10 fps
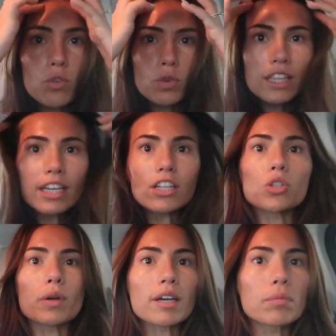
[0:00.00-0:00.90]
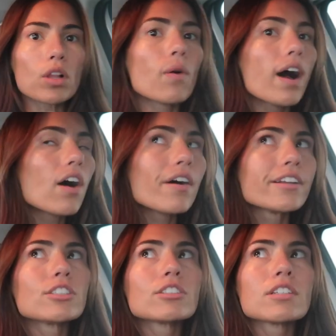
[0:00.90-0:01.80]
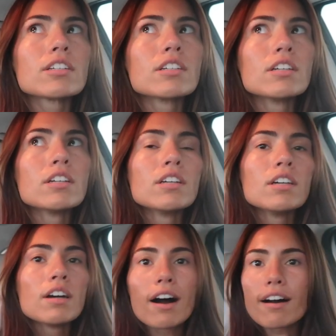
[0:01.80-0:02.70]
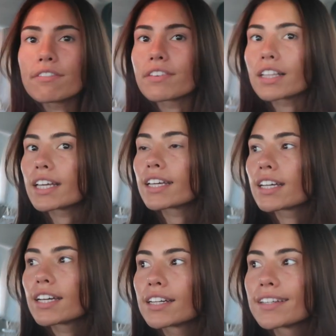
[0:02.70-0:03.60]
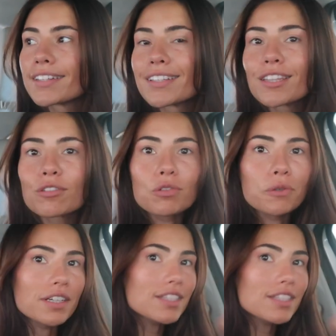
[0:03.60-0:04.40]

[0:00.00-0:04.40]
really enjoying a blowout. I feel like the Florida